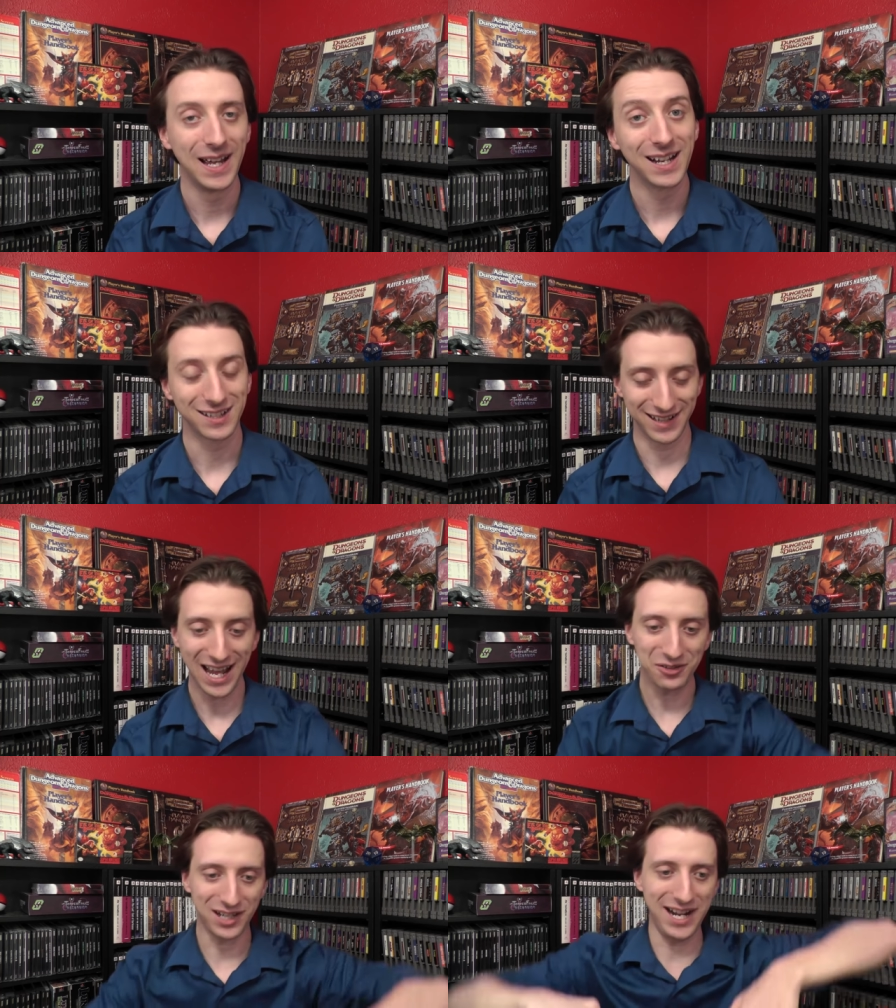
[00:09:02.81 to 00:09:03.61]
Because
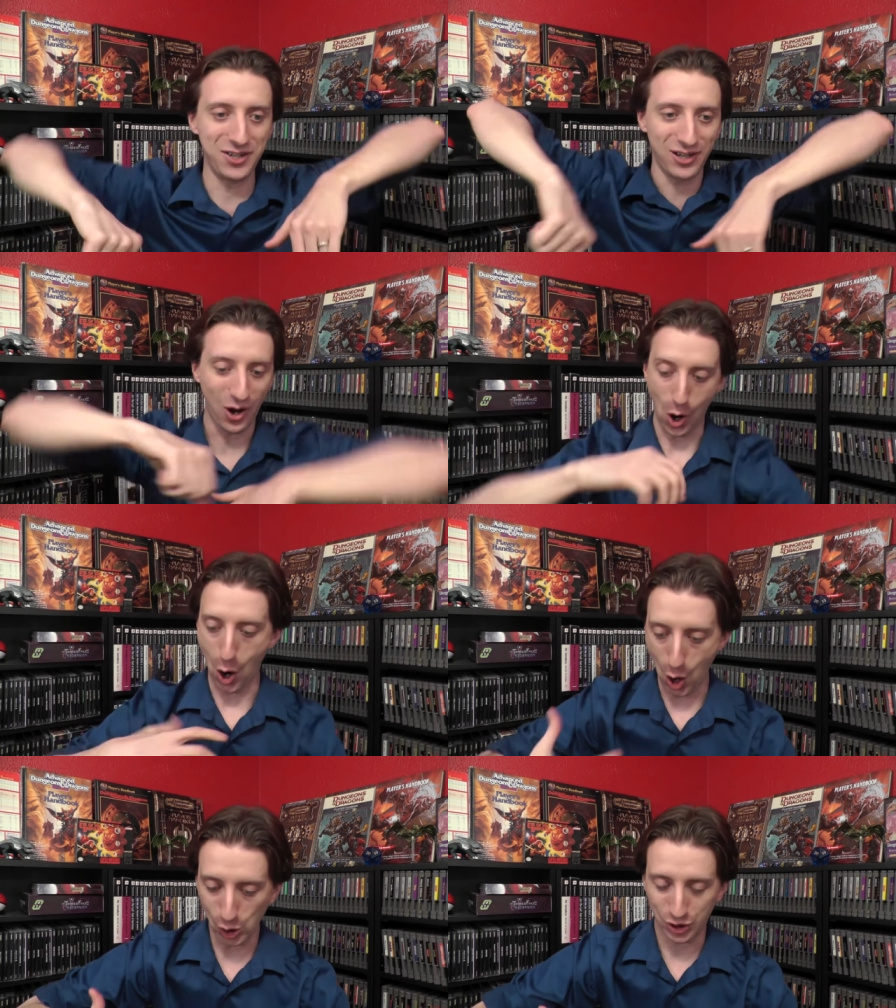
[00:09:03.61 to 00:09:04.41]
now Tydra,
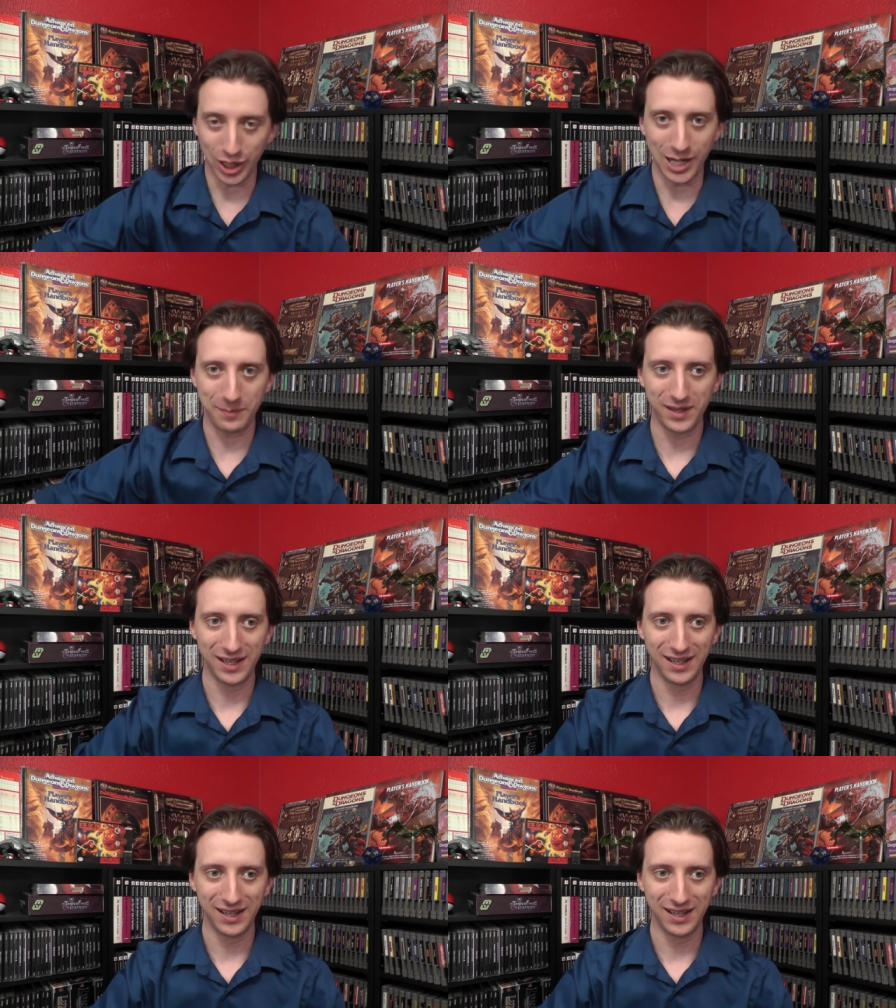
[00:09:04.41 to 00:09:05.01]
hulked up,